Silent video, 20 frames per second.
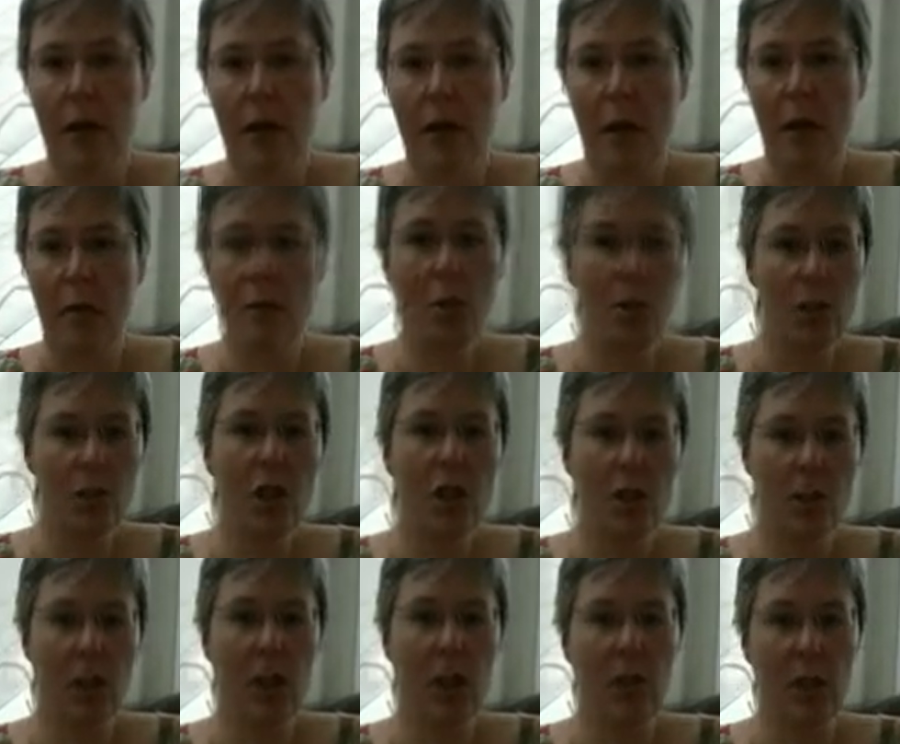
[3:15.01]
I'm not
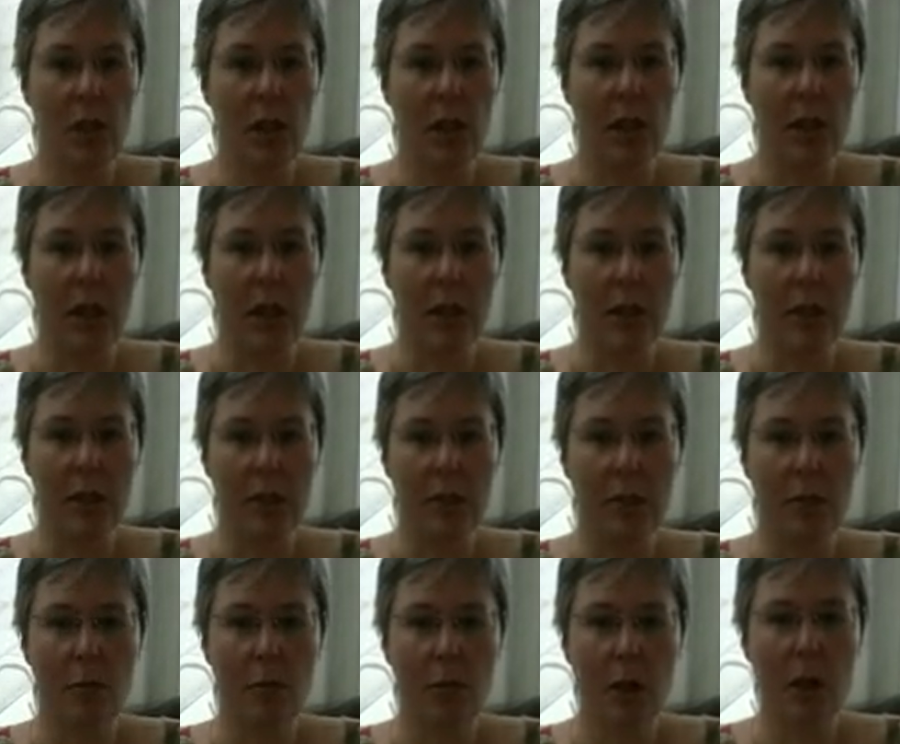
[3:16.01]
disputing that.
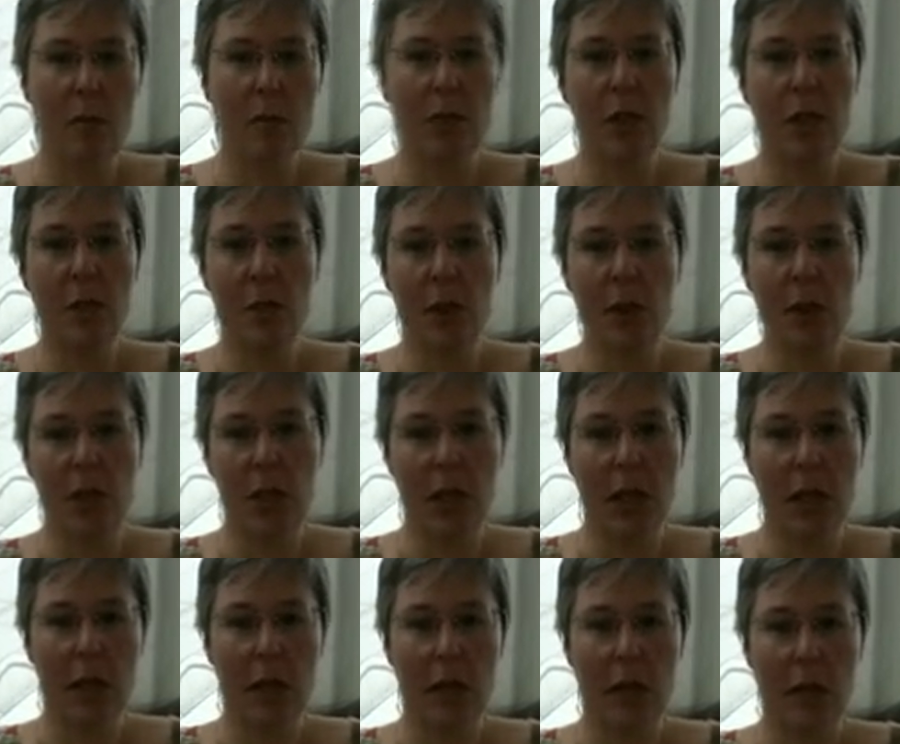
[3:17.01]
What I'm disputing
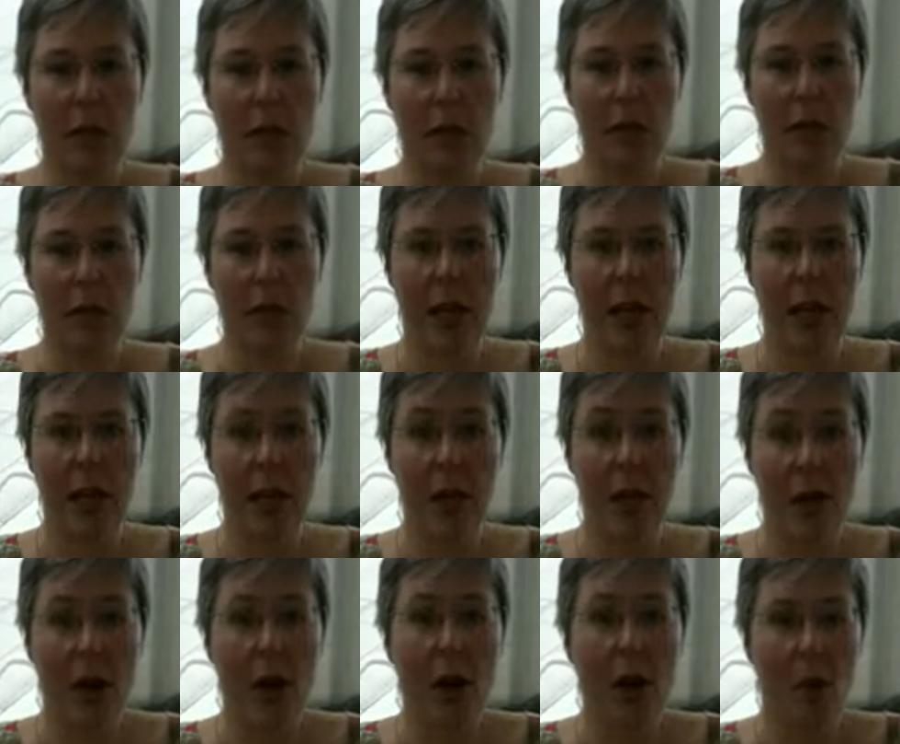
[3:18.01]
is that they
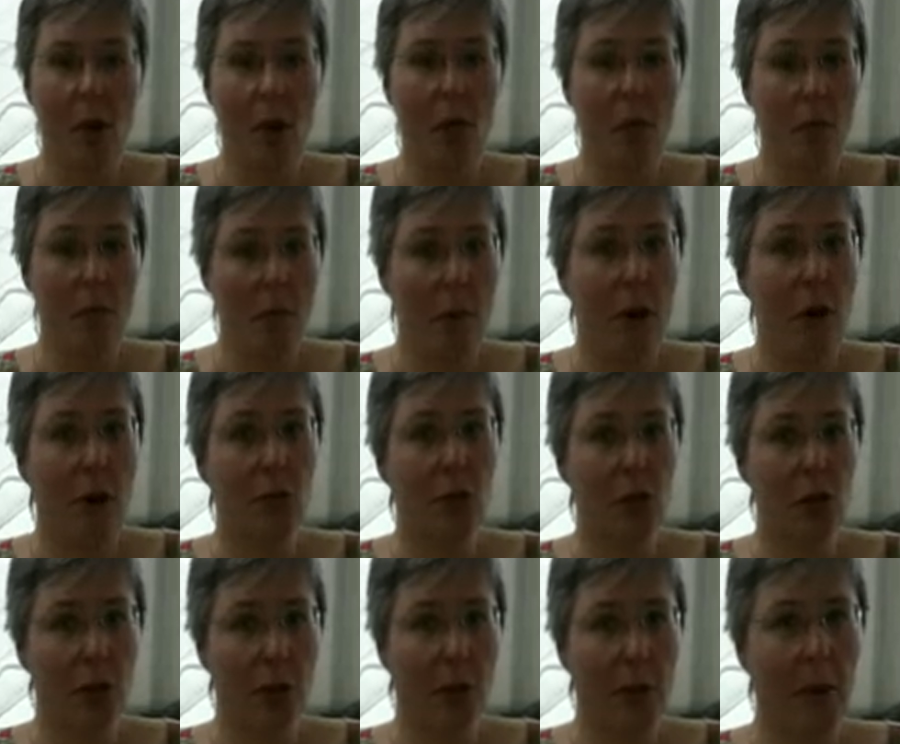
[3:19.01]
know
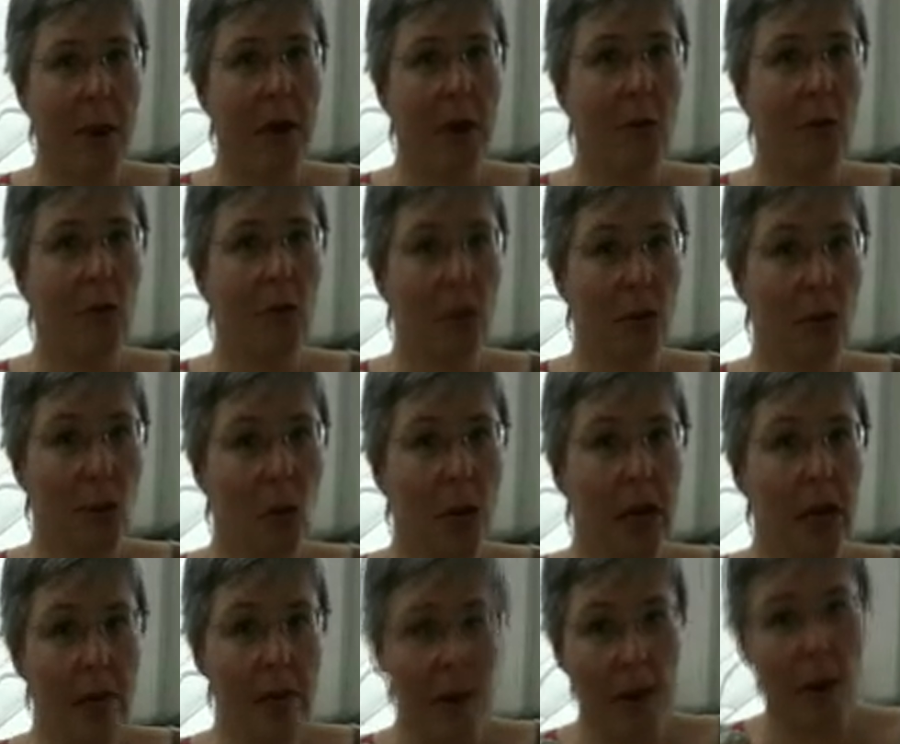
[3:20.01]
much about the
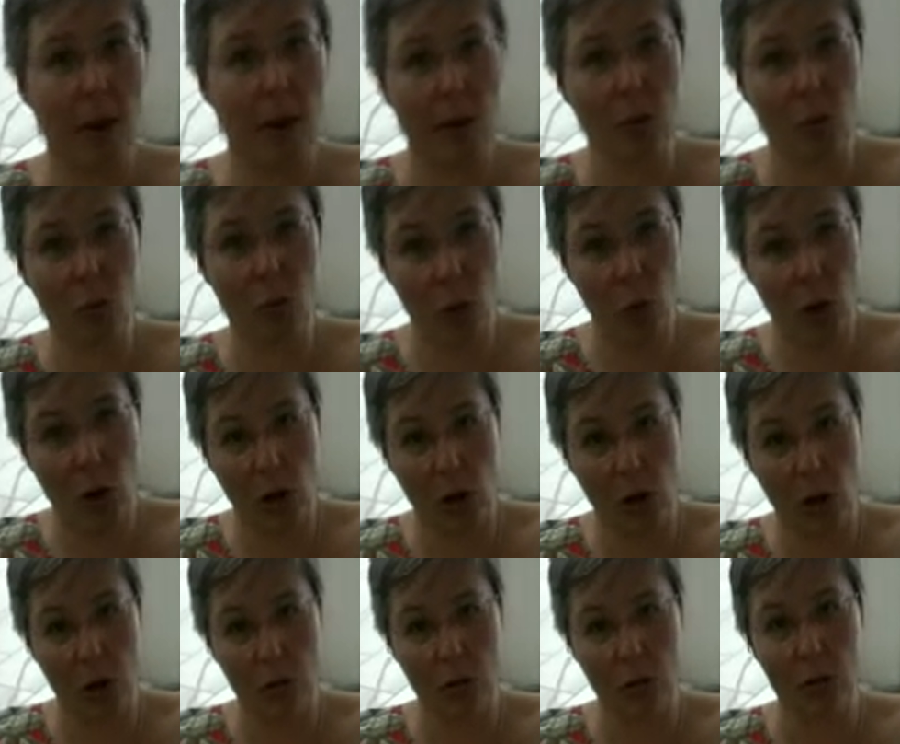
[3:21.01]
way the art
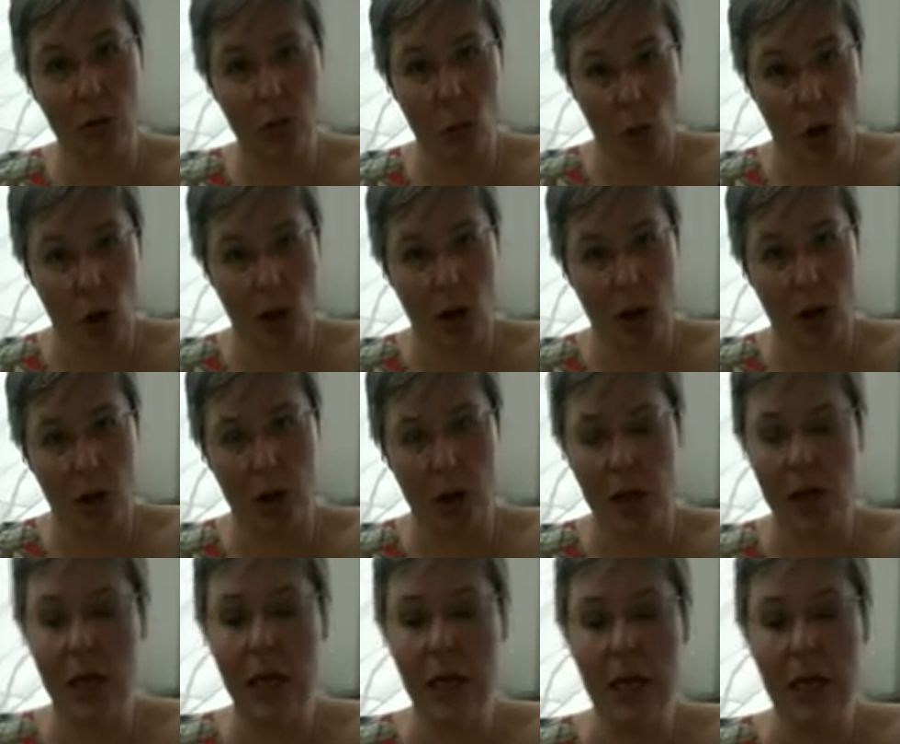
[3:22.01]
world works,